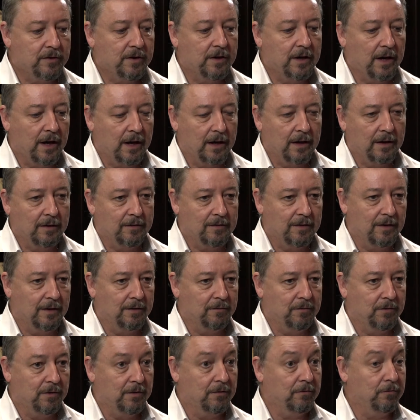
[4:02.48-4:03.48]
today
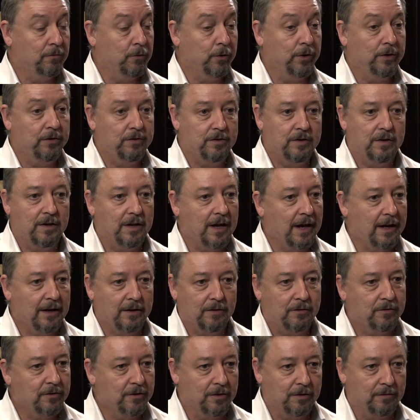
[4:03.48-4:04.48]
deliver voice and
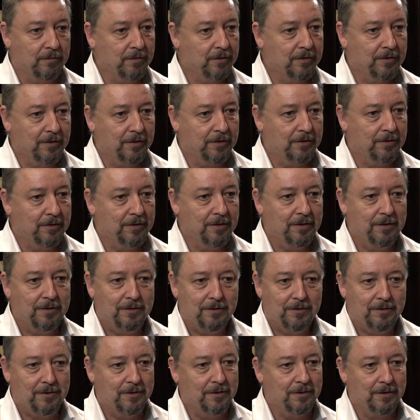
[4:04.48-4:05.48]
data services
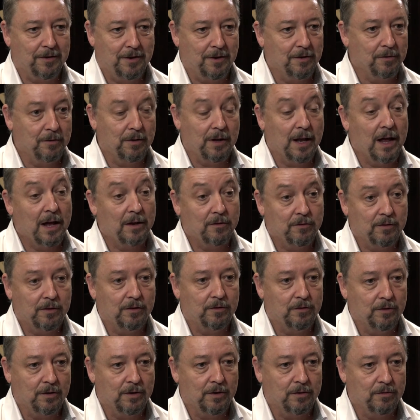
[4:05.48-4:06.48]
largely
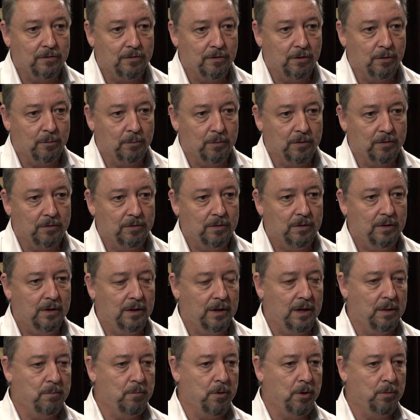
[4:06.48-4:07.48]
to consumers in
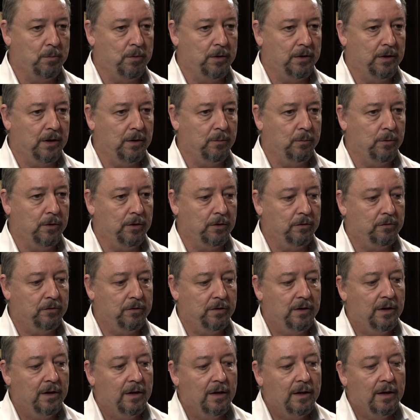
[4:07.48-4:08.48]
their mobile networks.
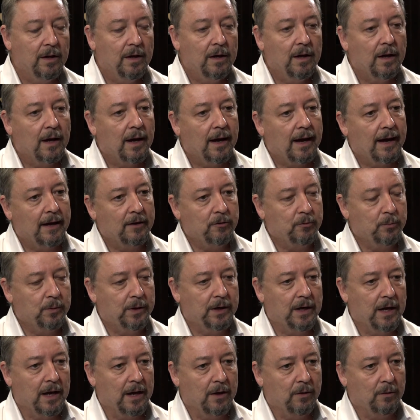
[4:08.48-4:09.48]
As we
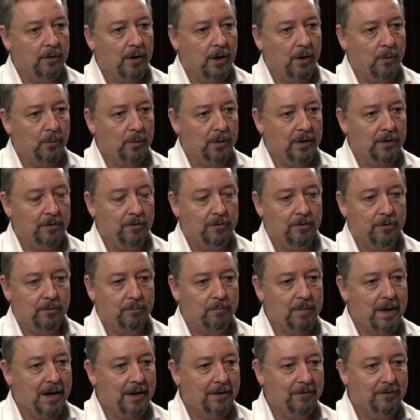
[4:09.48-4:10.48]
now go into
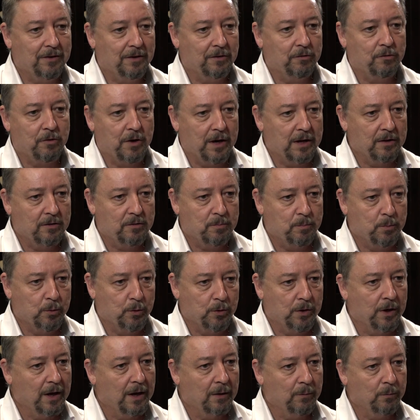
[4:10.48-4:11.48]
managing
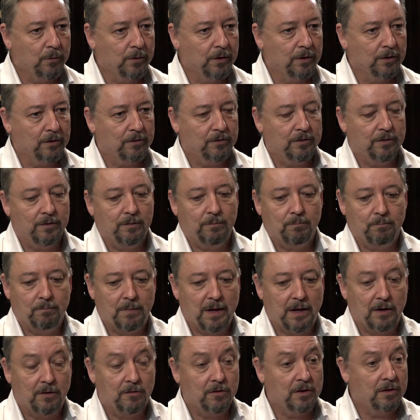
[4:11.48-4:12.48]
transport networks,
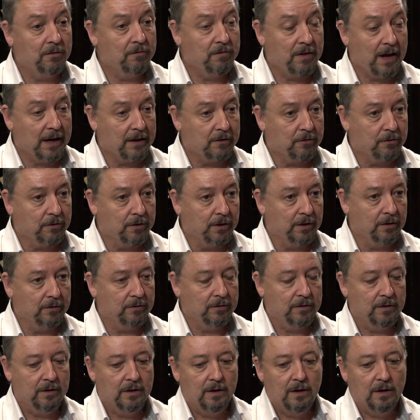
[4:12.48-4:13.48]
managing factories,